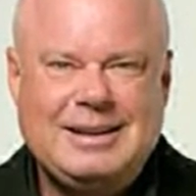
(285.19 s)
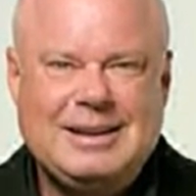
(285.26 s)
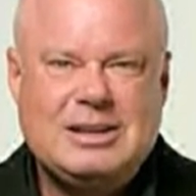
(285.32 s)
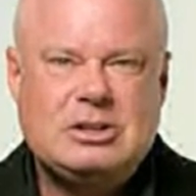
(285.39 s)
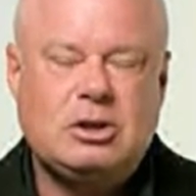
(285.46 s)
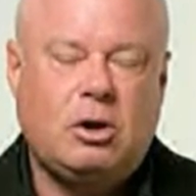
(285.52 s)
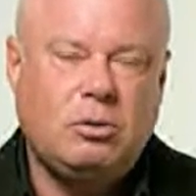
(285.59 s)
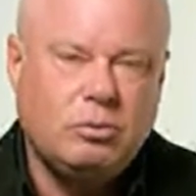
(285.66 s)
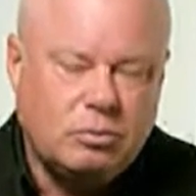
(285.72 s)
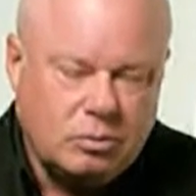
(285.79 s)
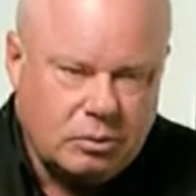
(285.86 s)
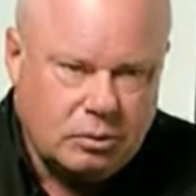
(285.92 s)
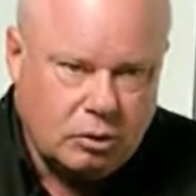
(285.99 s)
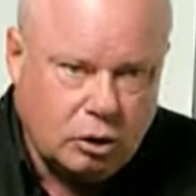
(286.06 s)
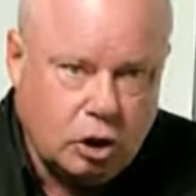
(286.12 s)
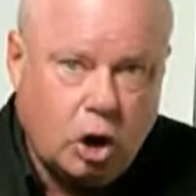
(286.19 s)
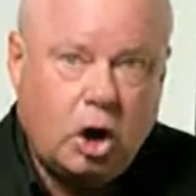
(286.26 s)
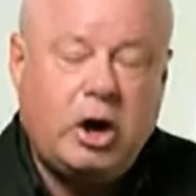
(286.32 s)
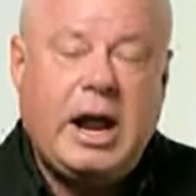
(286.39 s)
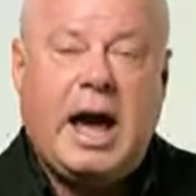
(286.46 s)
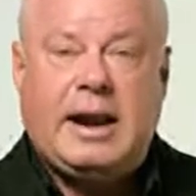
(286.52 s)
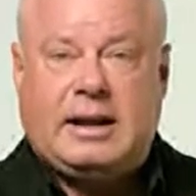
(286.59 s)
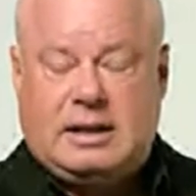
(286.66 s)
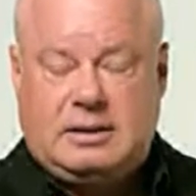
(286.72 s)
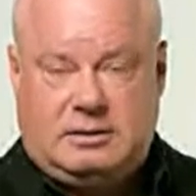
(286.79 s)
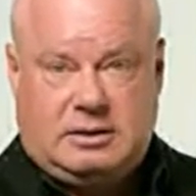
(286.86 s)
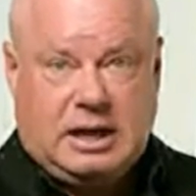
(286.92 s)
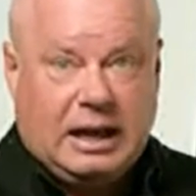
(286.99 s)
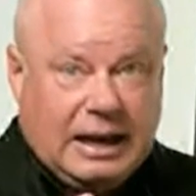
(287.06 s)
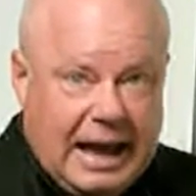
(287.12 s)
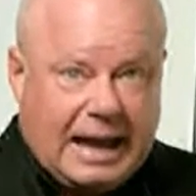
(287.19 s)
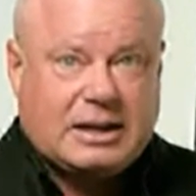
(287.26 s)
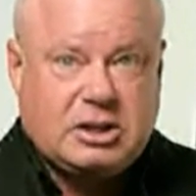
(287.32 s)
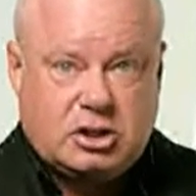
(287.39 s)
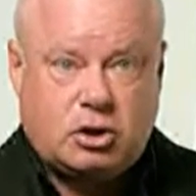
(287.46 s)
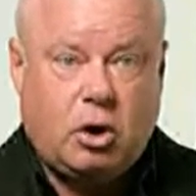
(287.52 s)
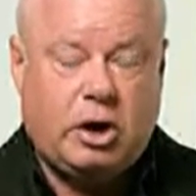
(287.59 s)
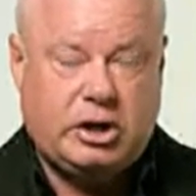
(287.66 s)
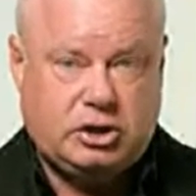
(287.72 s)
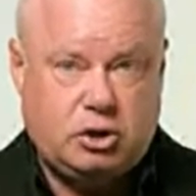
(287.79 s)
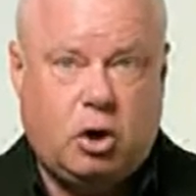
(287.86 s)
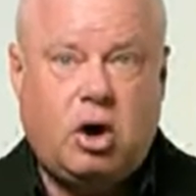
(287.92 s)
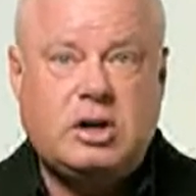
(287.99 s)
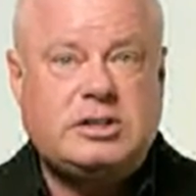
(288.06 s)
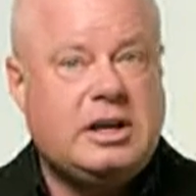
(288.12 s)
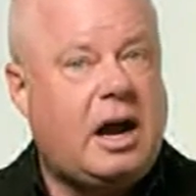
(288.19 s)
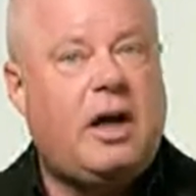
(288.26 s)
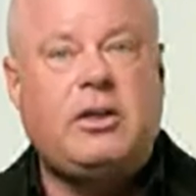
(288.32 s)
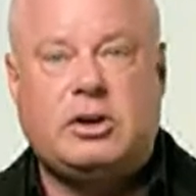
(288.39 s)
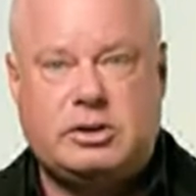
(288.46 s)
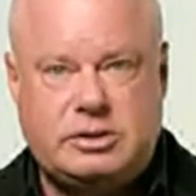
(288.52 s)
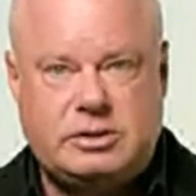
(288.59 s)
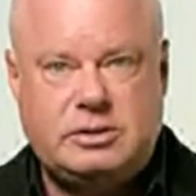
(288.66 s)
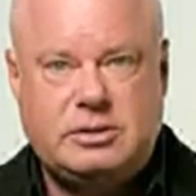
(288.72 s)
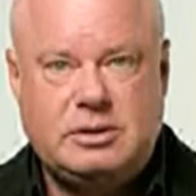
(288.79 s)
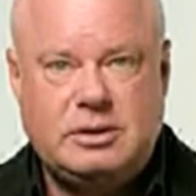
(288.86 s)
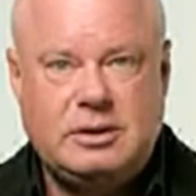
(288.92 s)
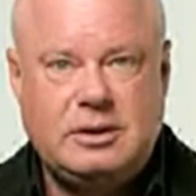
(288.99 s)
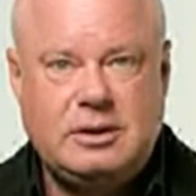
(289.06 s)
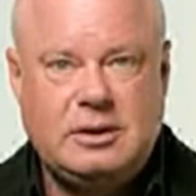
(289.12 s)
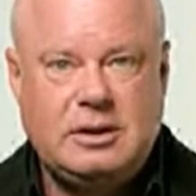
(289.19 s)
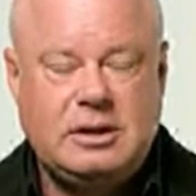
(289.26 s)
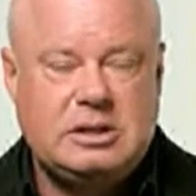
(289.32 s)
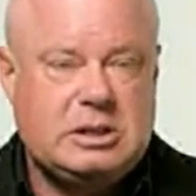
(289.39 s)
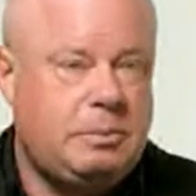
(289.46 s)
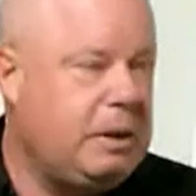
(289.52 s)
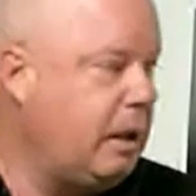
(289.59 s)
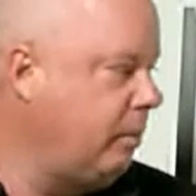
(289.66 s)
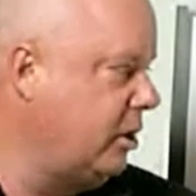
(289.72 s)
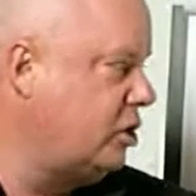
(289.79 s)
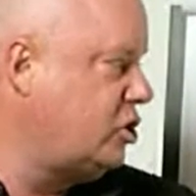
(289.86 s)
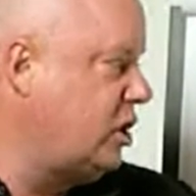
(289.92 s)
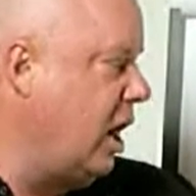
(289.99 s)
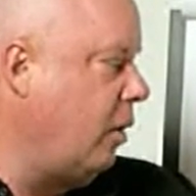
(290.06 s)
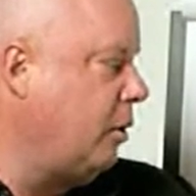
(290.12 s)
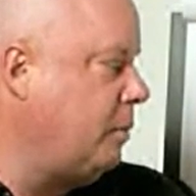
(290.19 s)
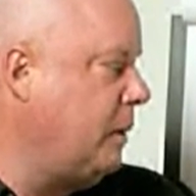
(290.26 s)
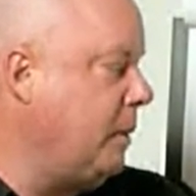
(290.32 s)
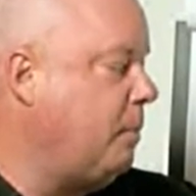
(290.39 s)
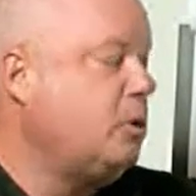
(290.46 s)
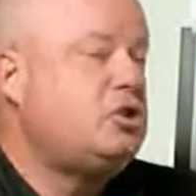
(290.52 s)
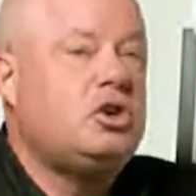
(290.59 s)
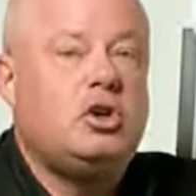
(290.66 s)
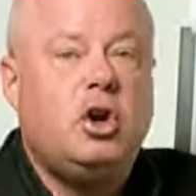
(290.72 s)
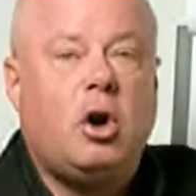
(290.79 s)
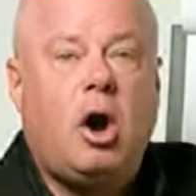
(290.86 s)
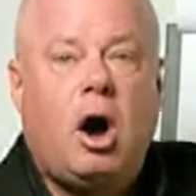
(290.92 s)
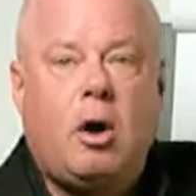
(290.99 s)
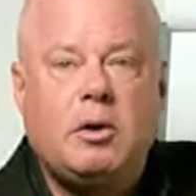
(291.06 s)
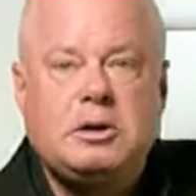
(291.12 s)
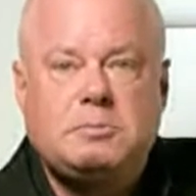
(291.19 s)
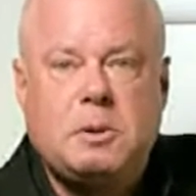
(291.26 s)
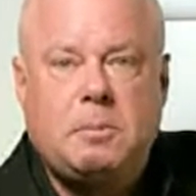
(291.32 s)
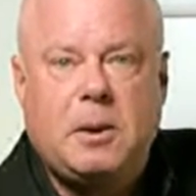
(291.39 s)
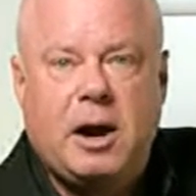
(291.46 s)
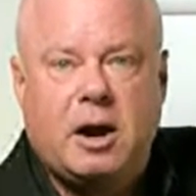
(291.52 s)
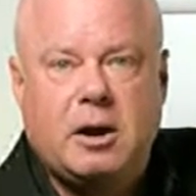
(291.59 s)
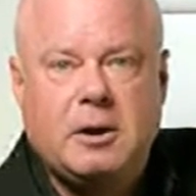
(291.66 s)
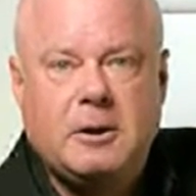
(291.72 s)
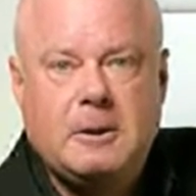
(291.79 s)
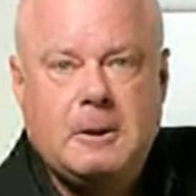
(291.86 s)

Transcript: So learn how to collect stories, yours and others, to be able to share with people so you're always prepared.